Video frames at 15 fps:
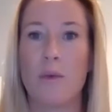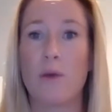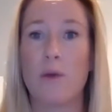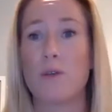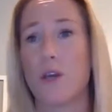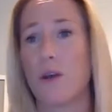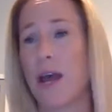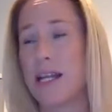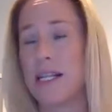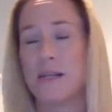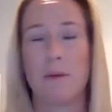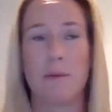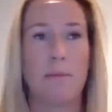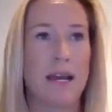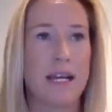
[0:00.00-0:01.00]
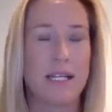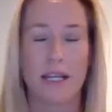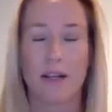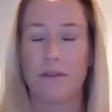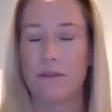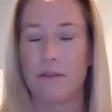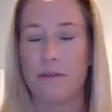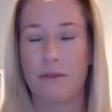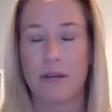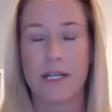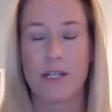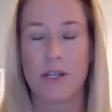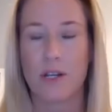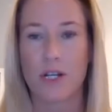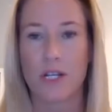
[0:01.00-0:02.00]
We also had some amazing
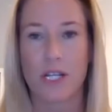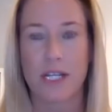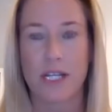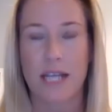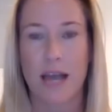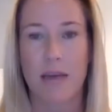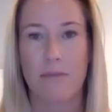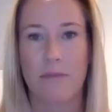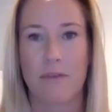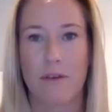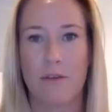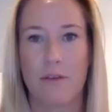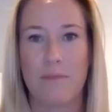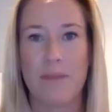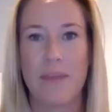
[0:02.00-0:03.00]
research that's come from